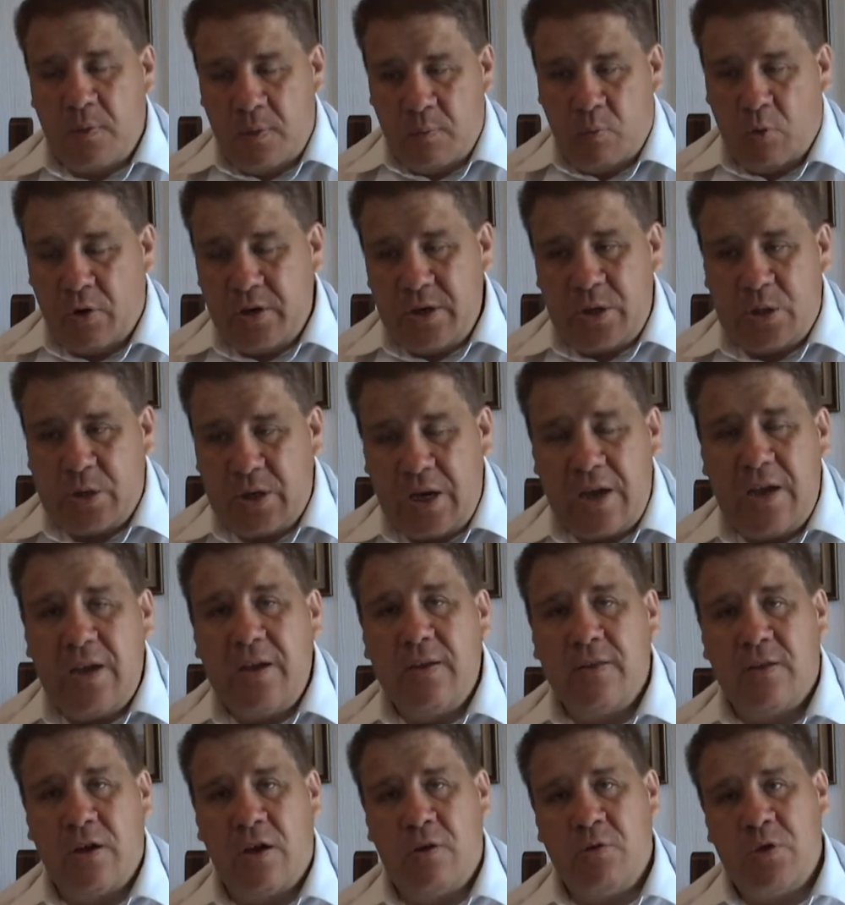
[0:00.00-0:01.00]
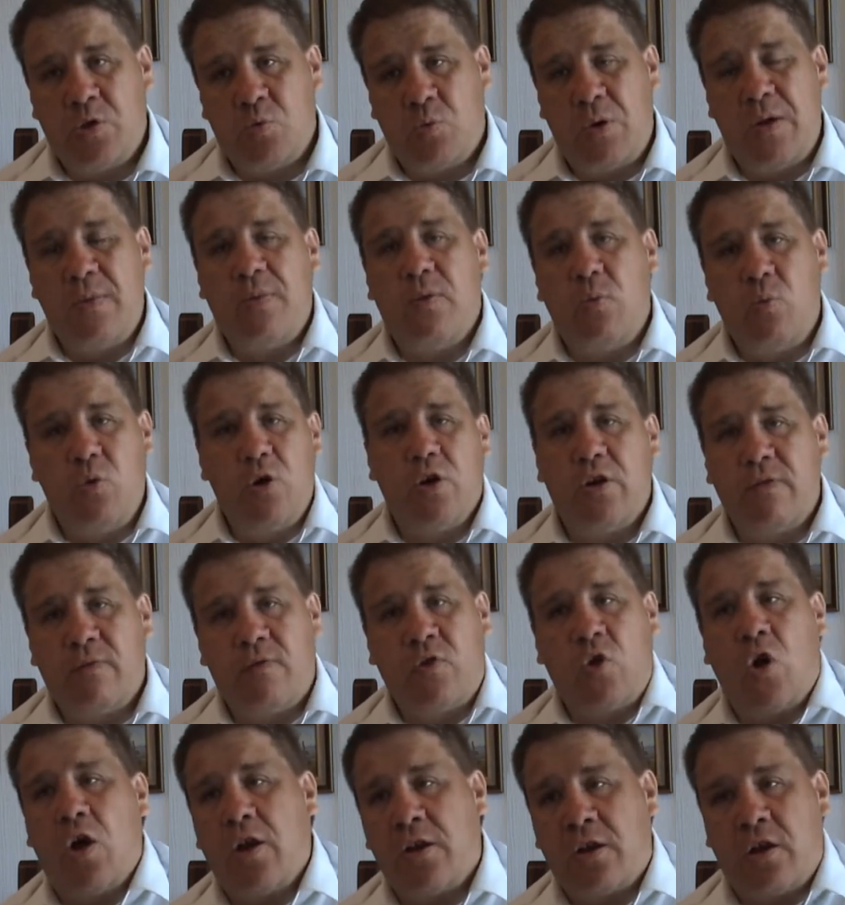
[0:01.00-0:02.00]
What it's saying there is when the word
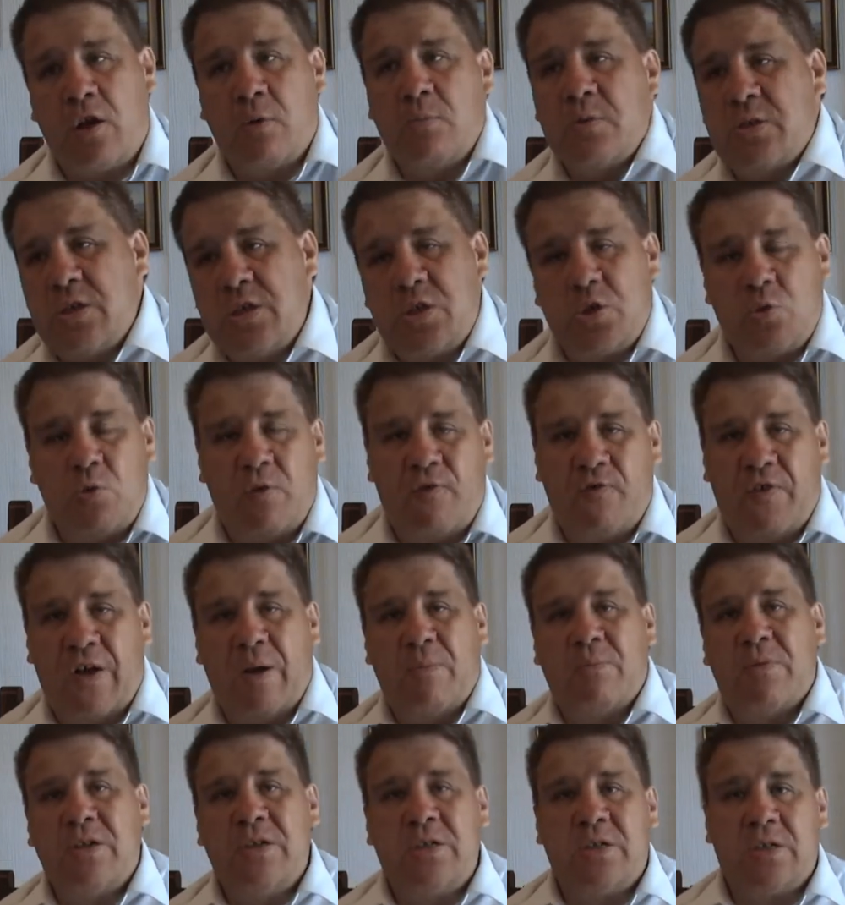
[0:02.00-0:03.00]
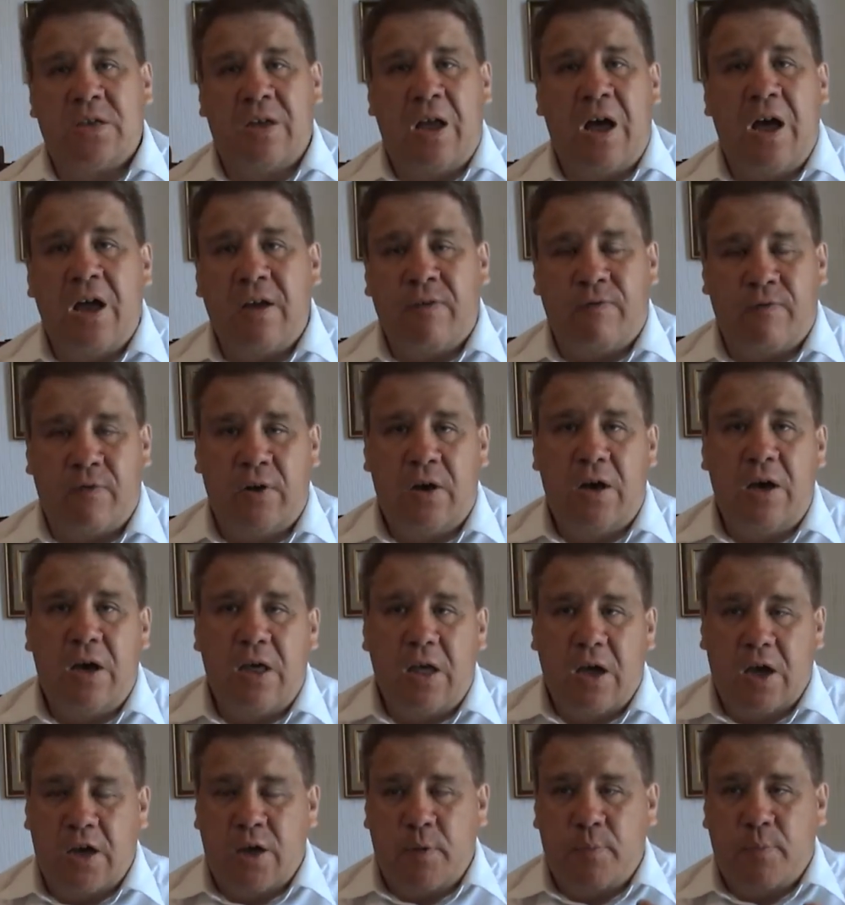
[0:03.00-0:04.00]
of God comes into a family's life
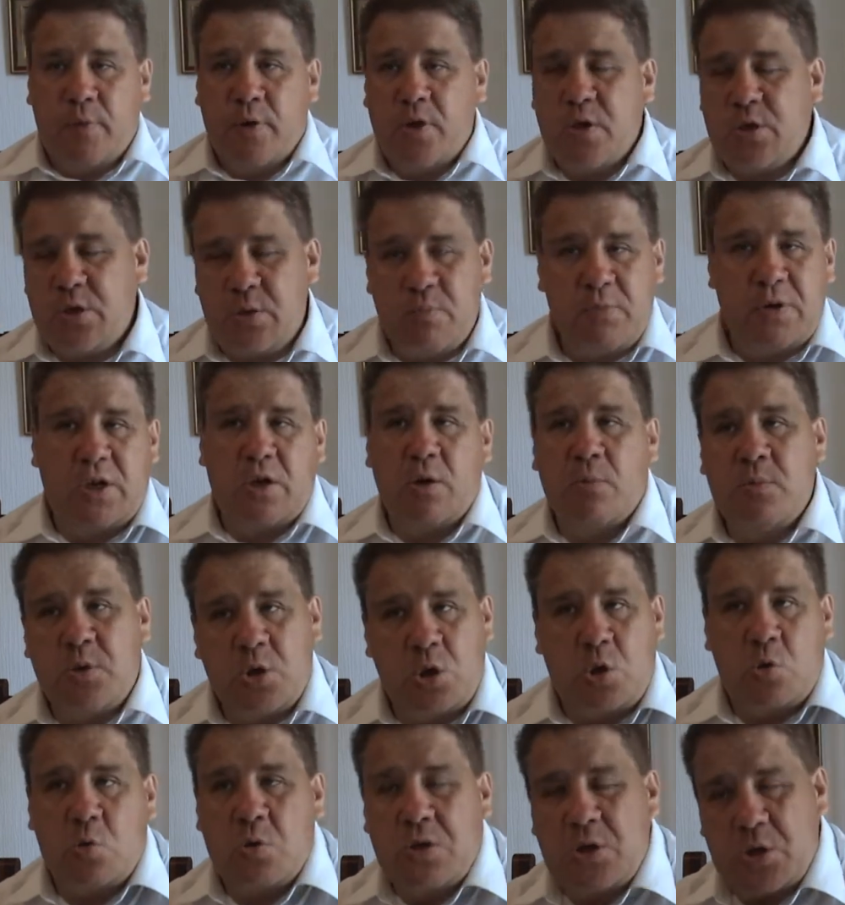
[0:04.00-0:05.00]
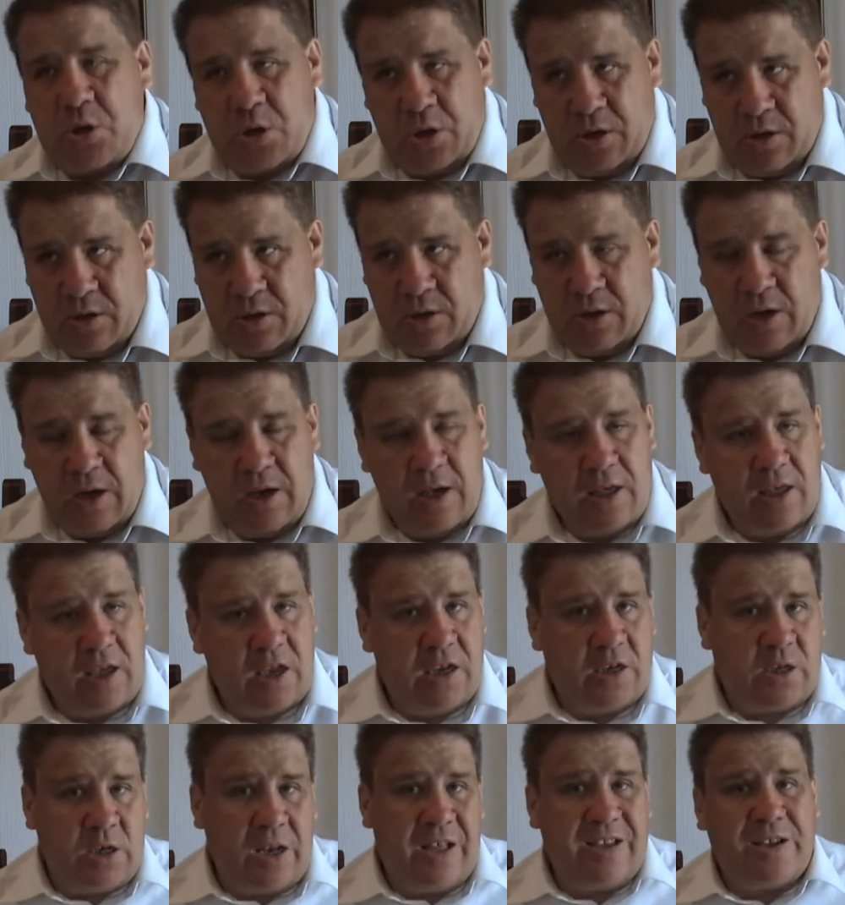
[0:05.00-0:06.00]
and a person becomes a Christian,
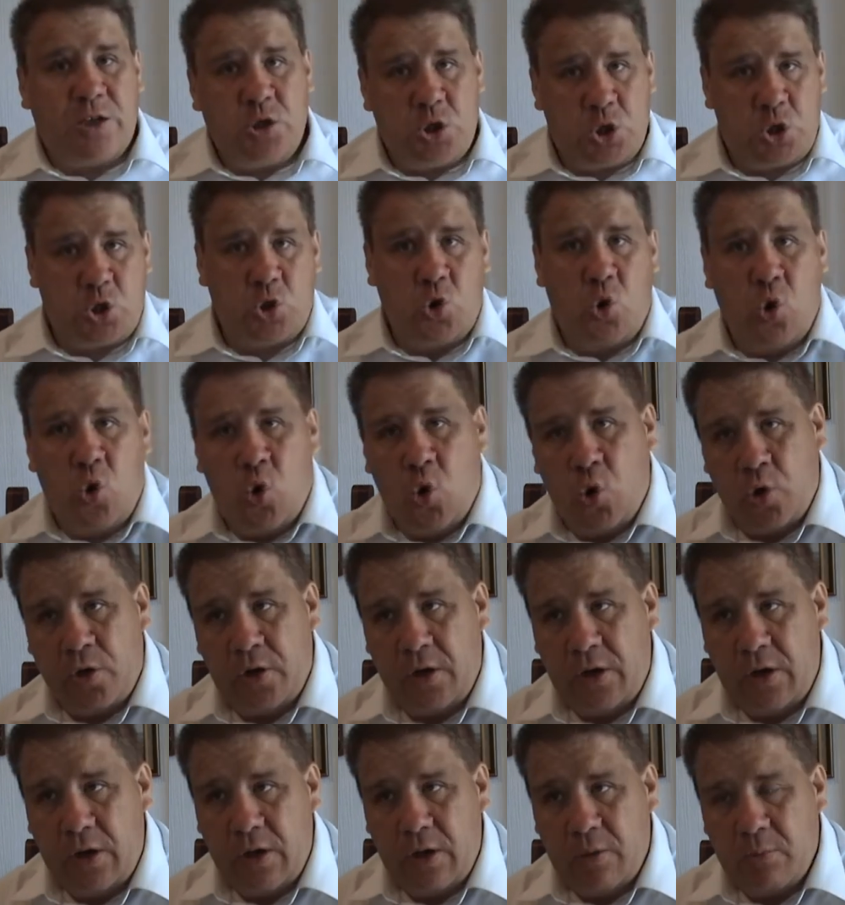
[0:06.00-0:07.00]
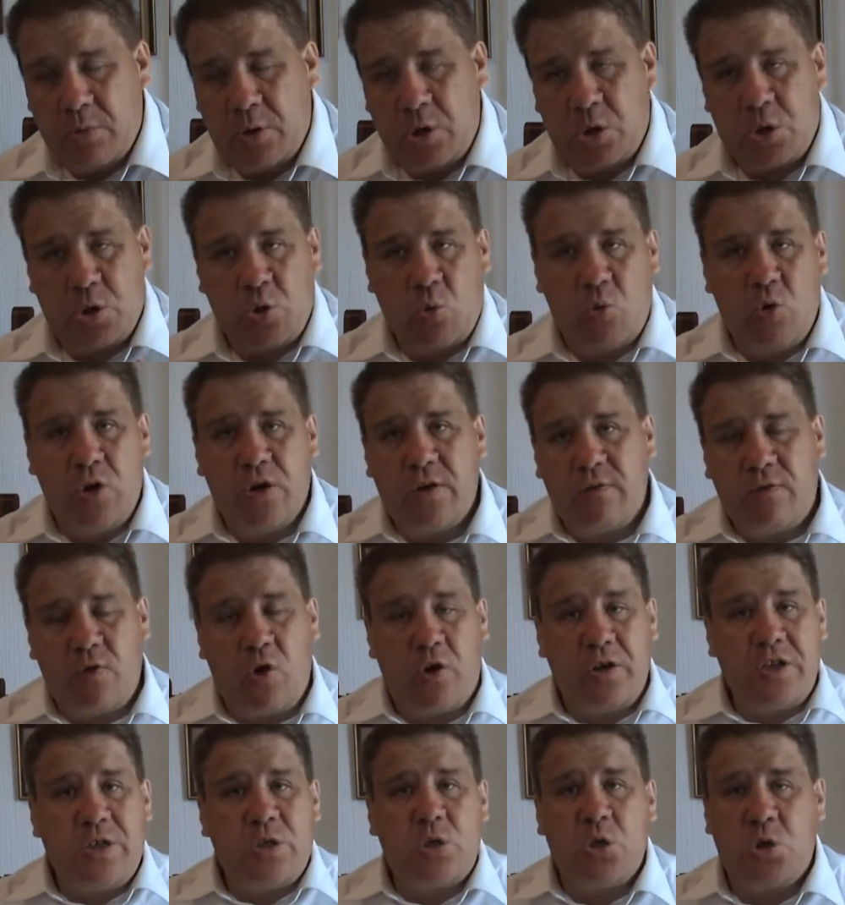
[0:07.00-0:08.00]
it's like a sword because the word of
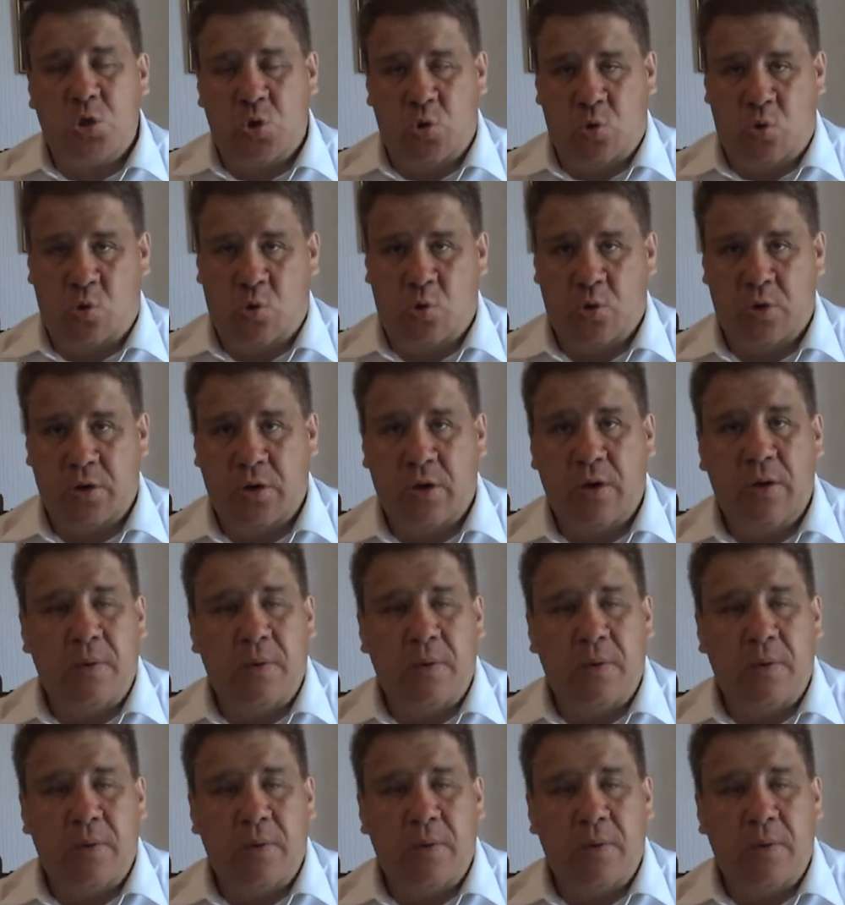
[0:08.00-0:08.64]
God is a sword.